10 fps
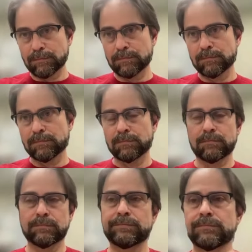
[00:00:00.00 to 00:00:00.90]

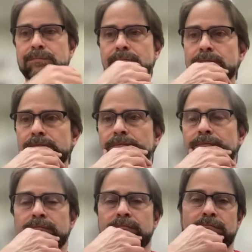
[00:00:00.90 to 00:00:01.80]

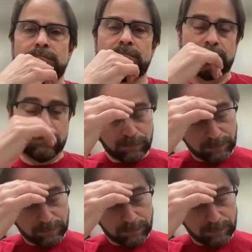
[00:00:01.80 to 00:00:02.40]
(silent)